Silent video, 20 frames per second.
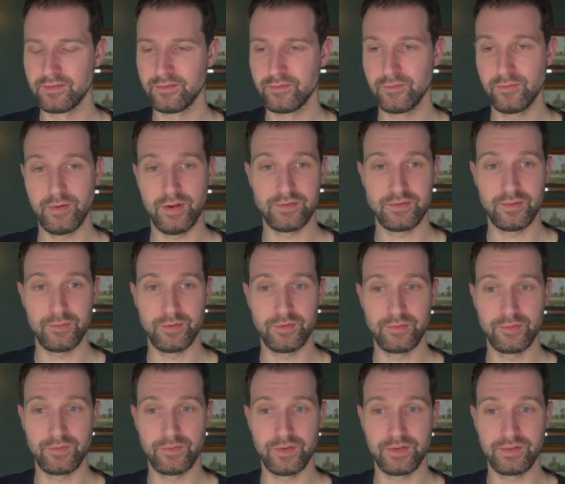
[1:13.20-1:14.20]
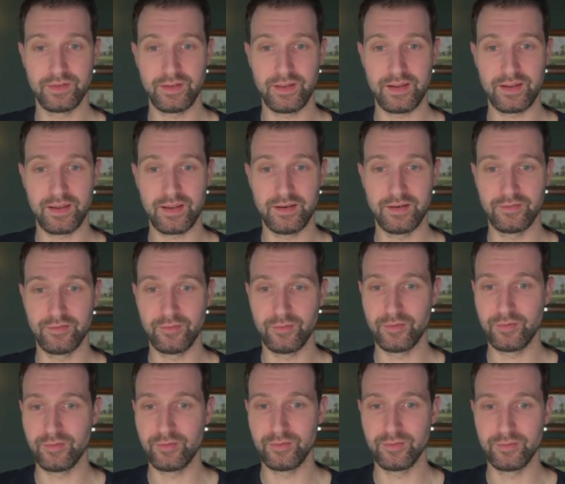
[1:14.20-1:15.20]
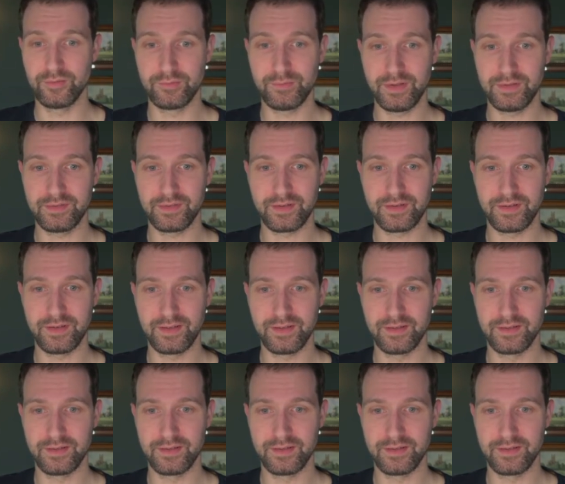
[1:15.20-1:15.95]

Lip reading: actually I wonder if it's going to do it all automatically.